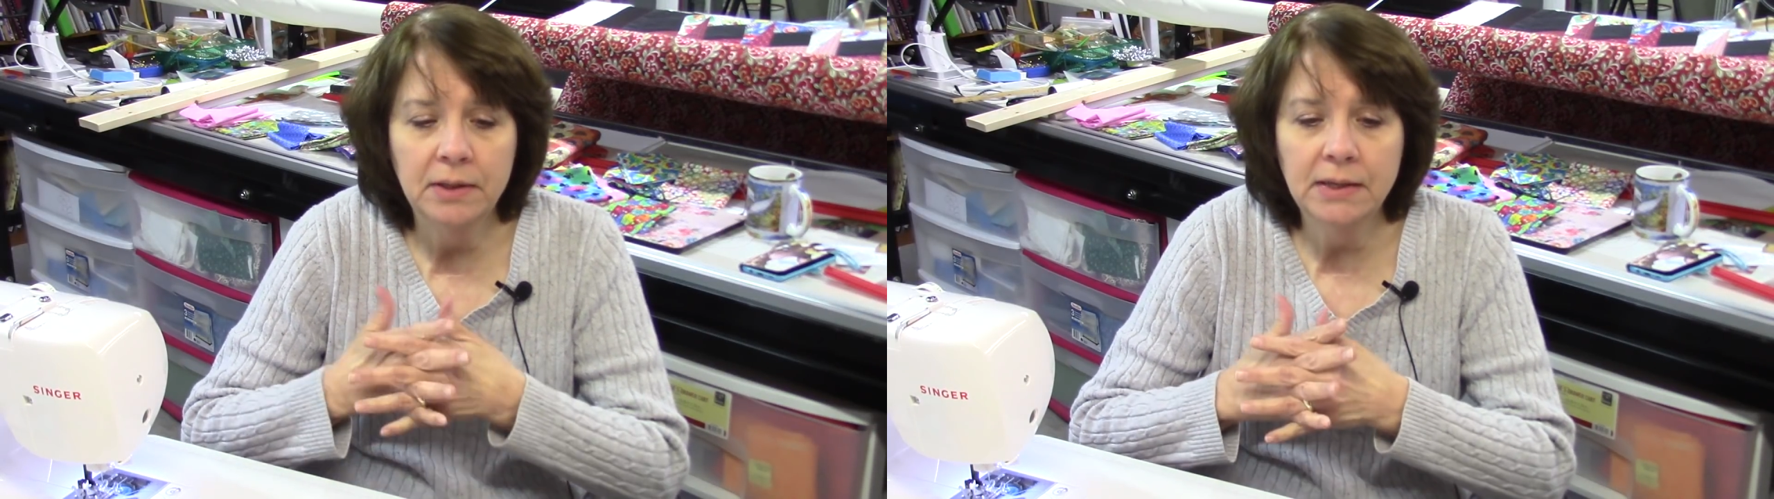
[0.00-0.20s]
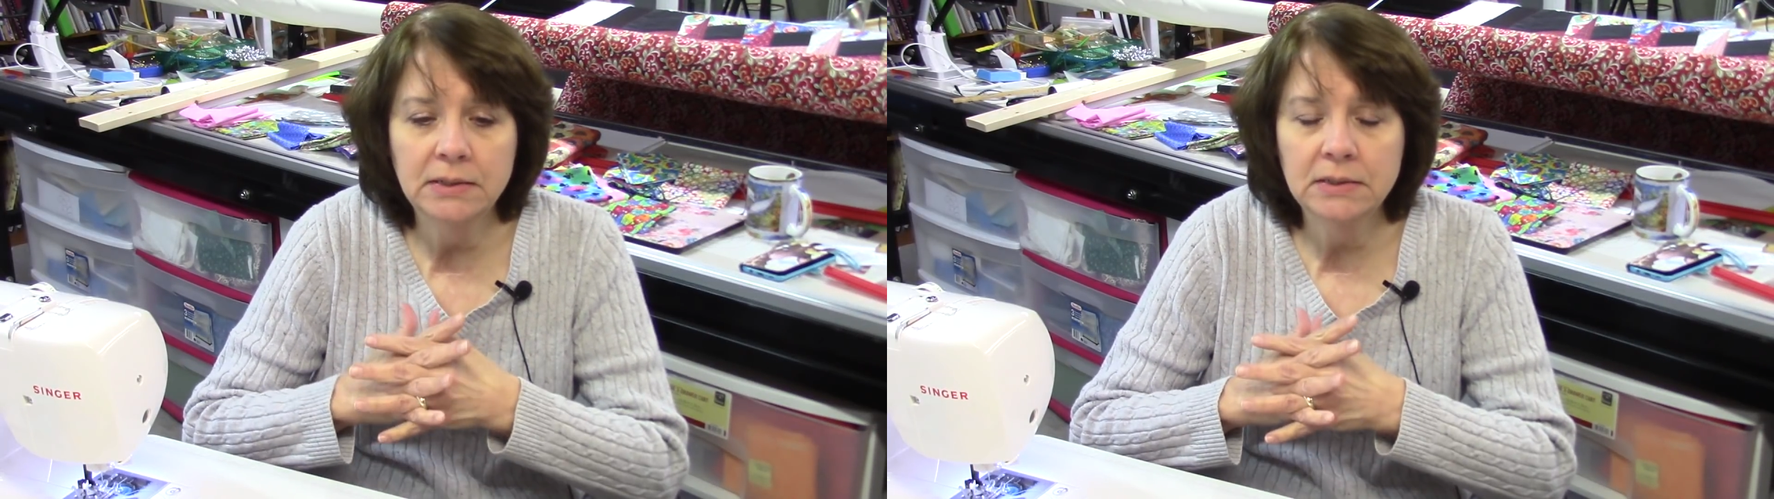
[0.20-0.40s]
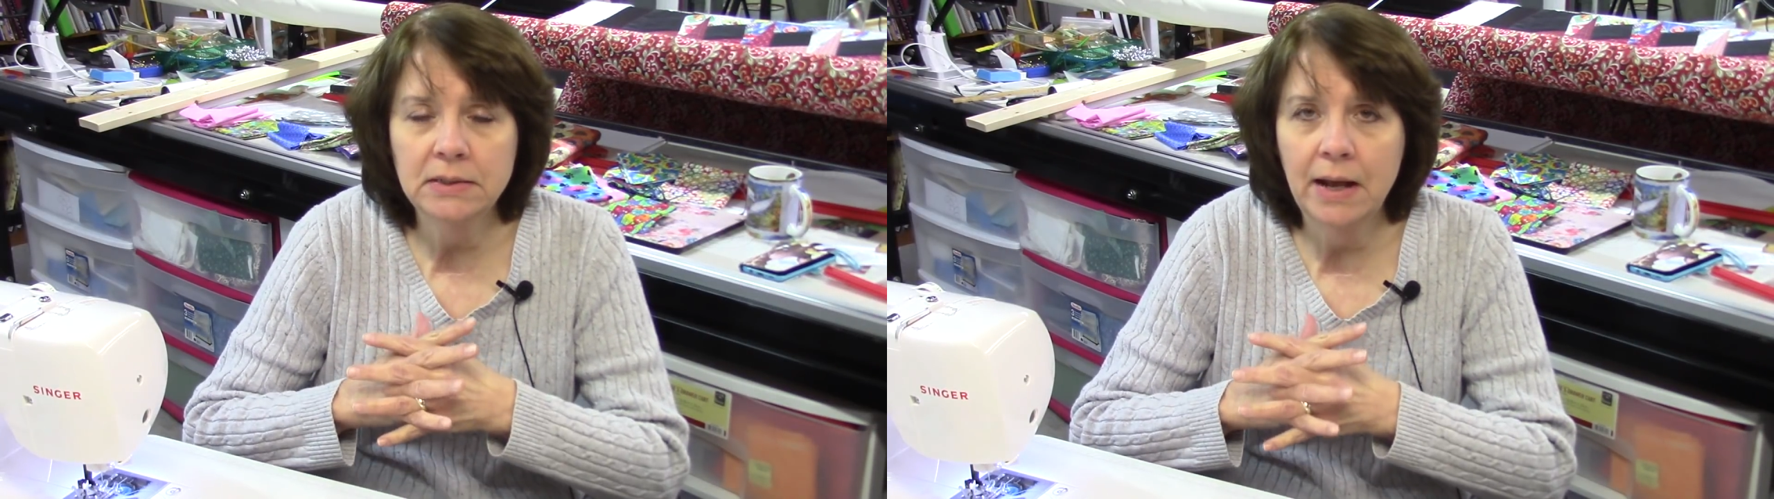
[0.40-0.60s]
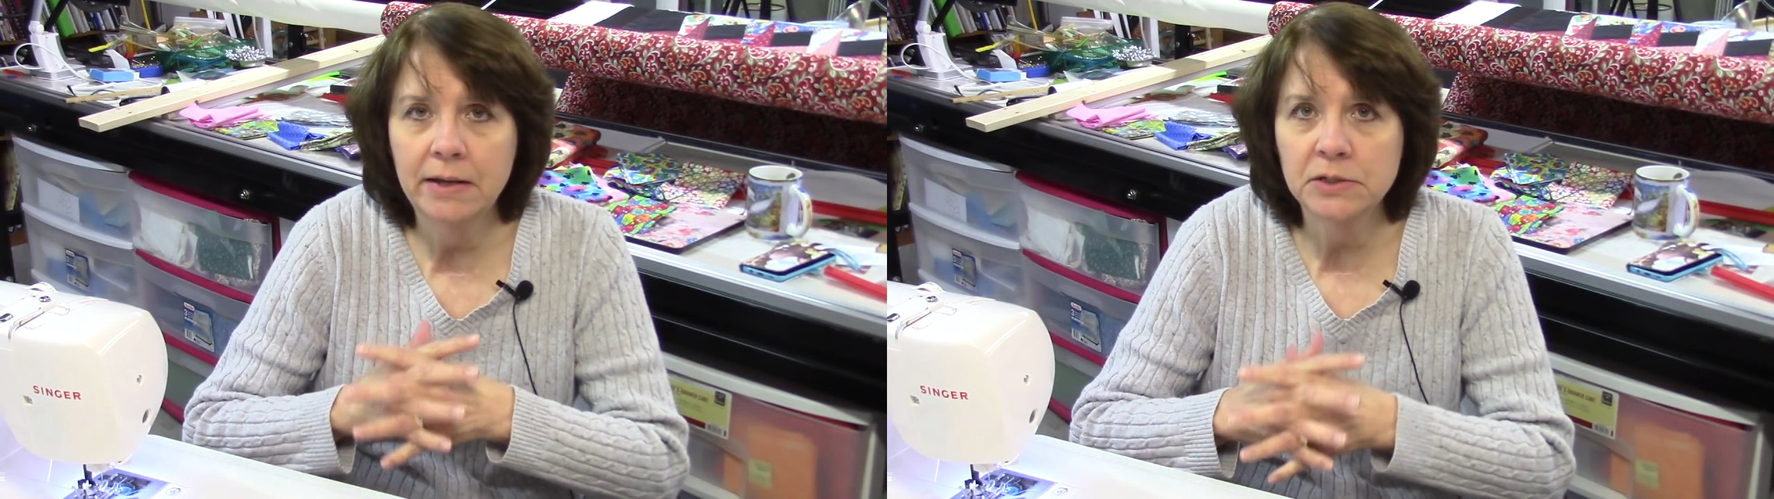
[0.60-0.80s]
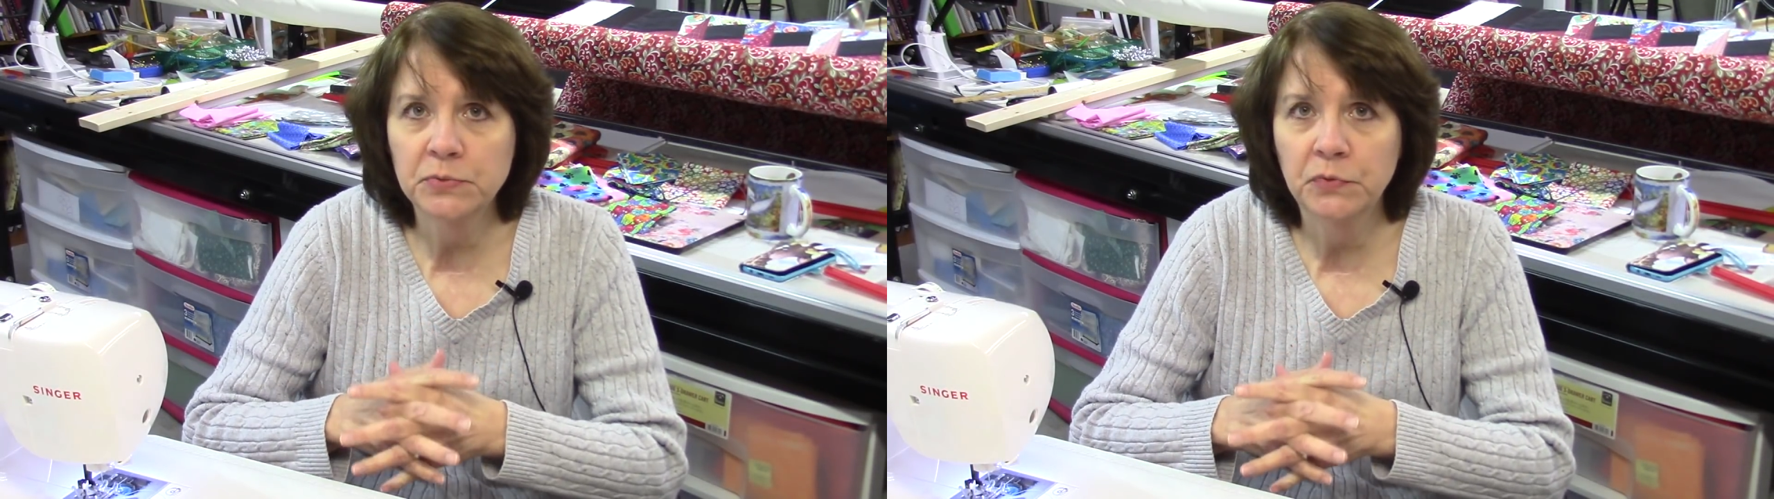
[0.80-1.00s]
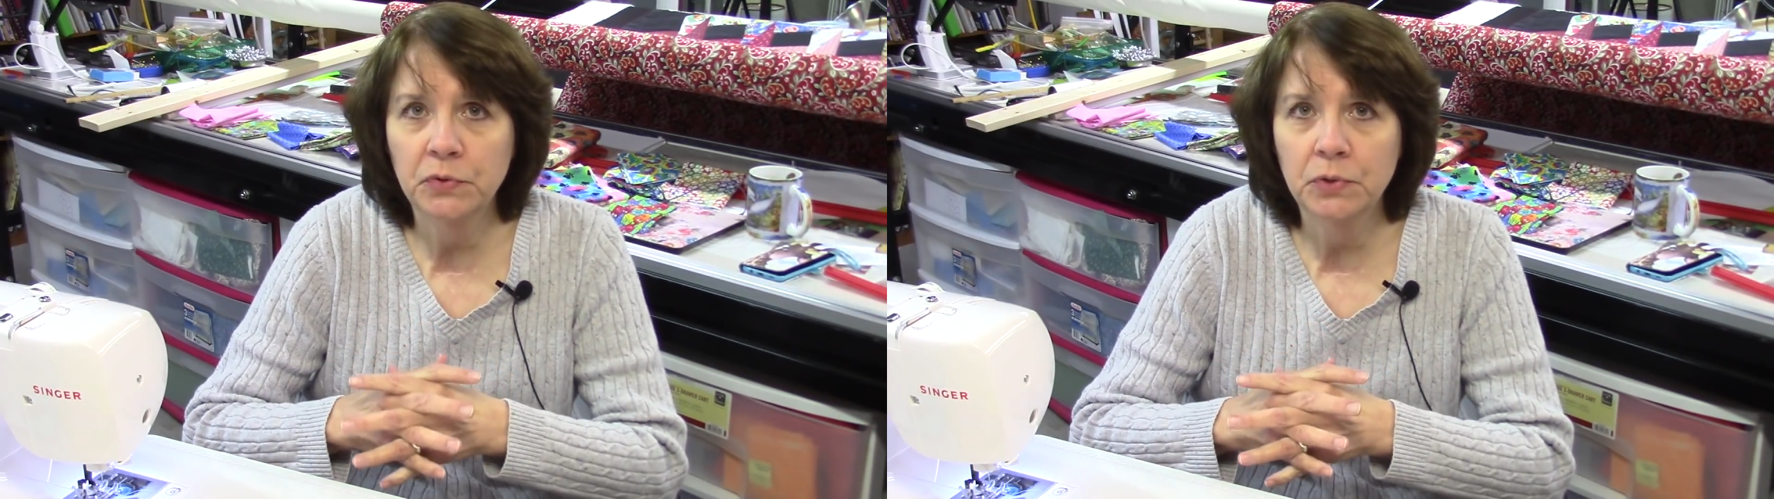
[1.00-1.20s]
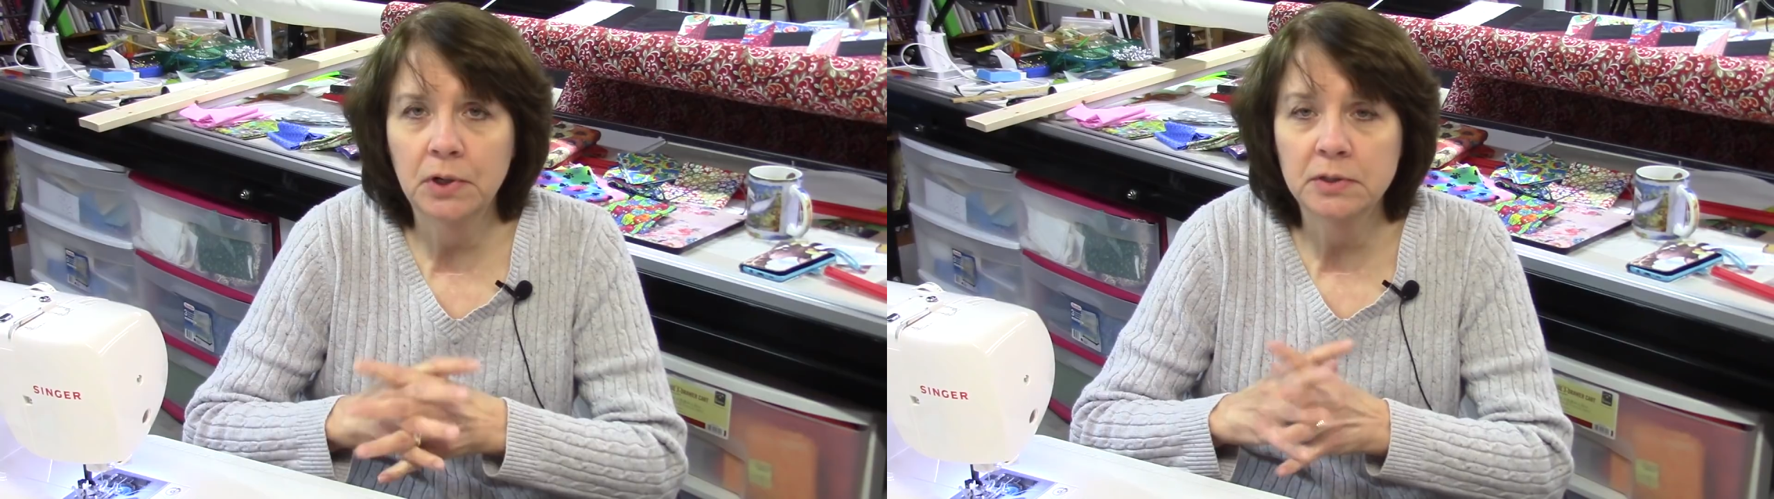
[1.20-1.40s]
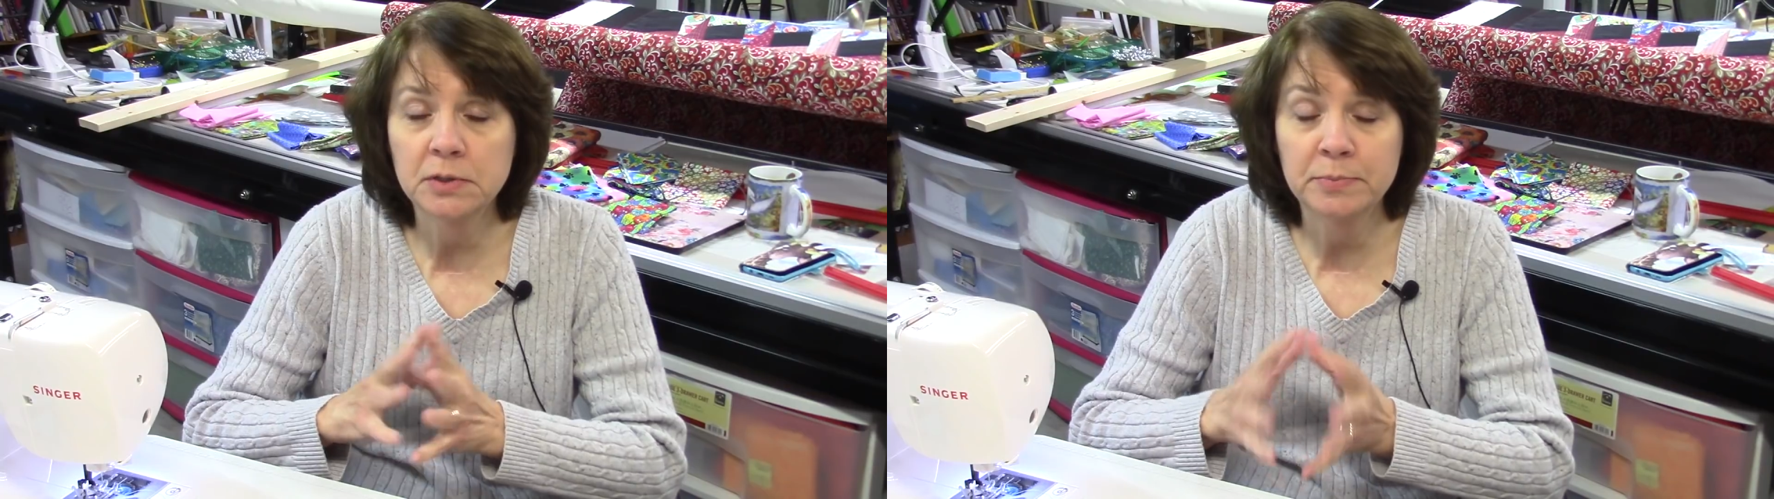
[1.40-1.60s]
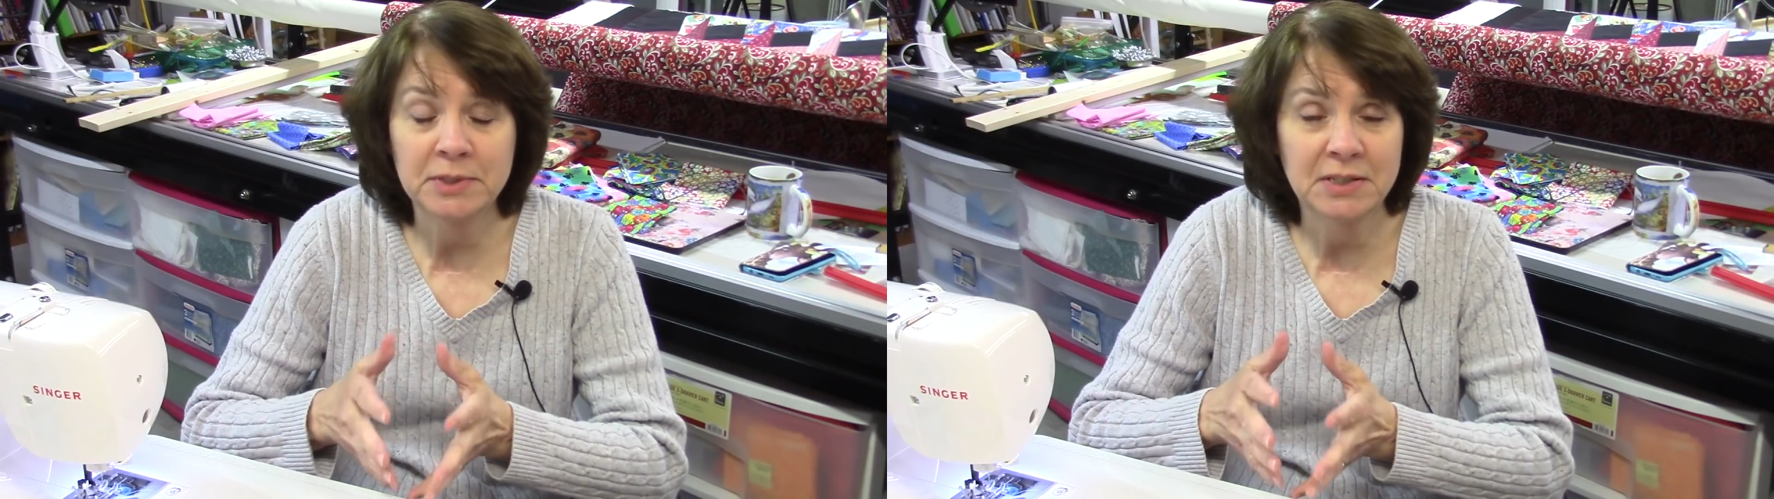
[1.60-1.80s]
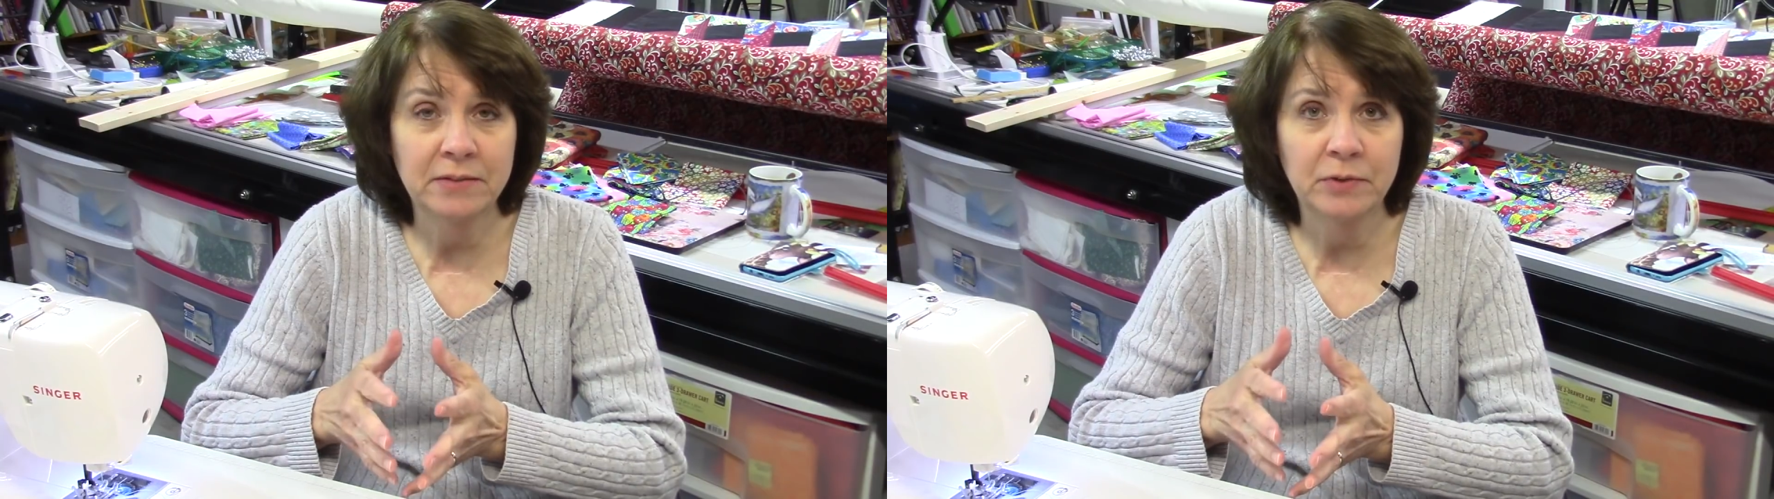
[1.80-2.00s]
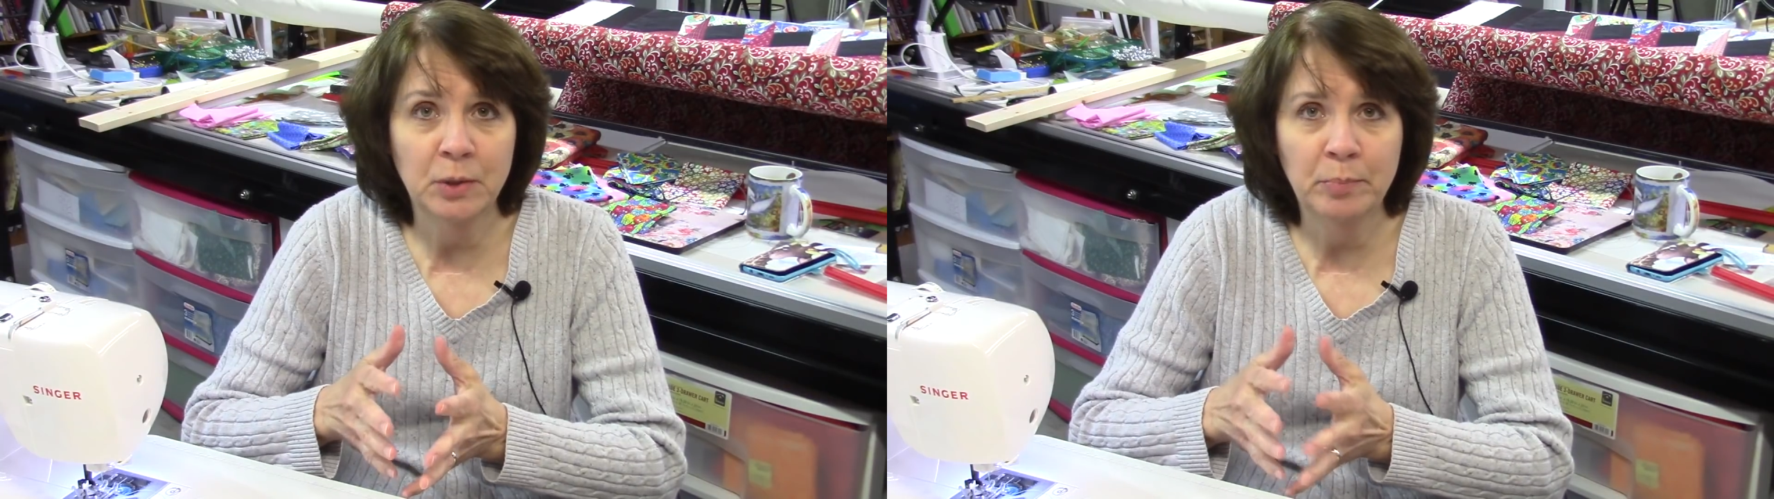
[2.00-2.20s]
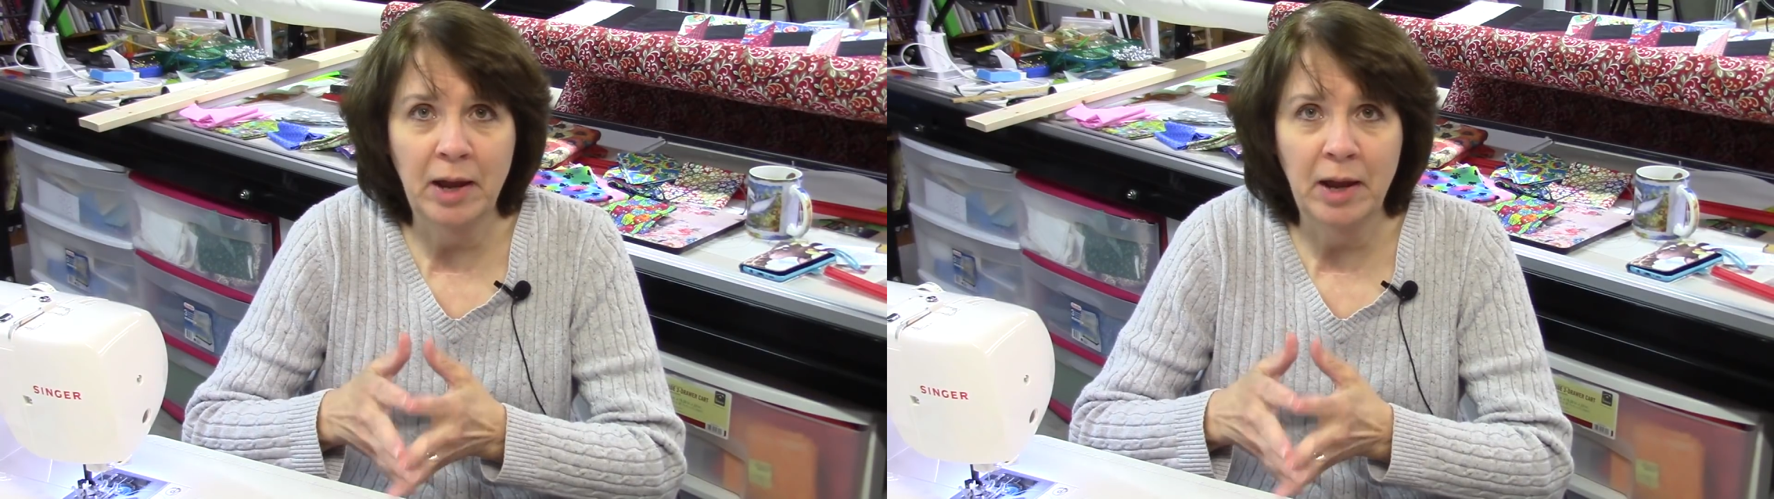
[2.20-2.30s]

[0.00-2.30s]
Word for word: they didn't ask for a specific